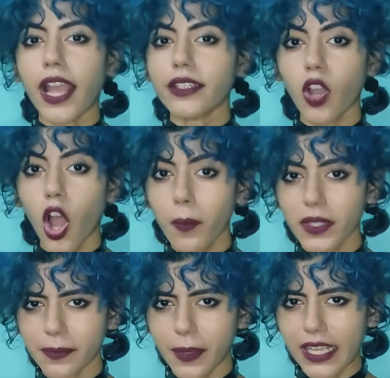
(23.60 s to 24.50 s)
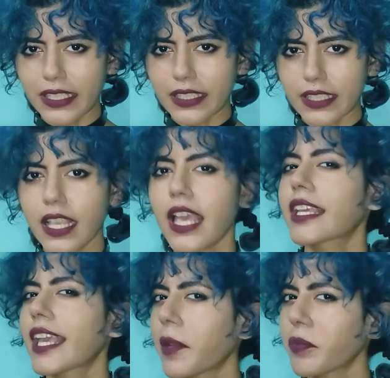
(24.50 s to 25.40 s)
and comma splices
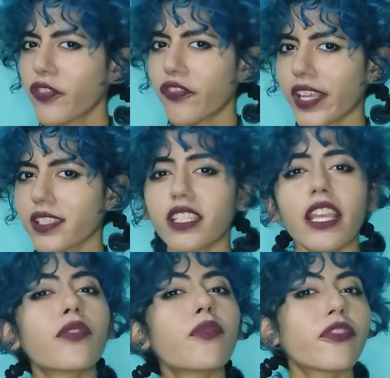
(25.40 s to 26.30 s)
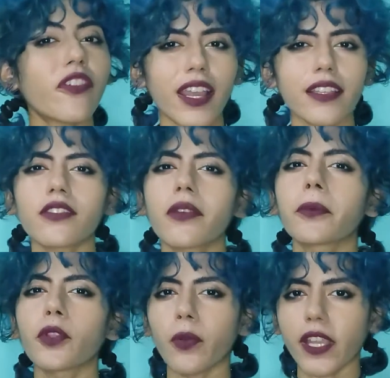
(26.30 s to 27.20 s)
can be fixed in 5
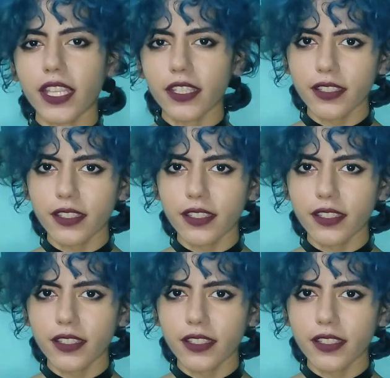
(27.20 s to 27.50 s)
simple ways.